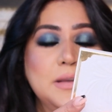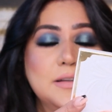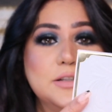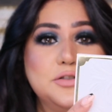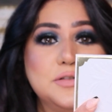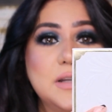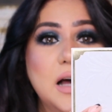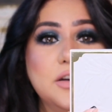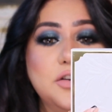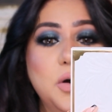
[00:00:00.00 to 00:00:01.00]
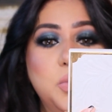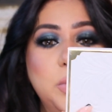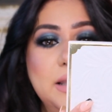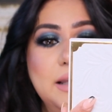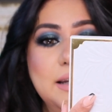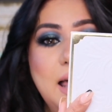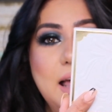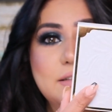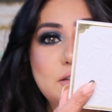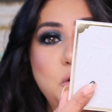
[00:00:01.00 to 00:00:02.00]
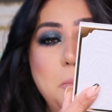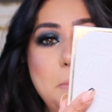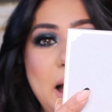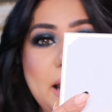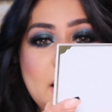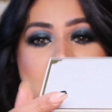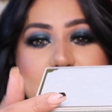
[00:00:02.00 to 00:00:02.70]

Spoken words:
So to start off with, it has no magnet.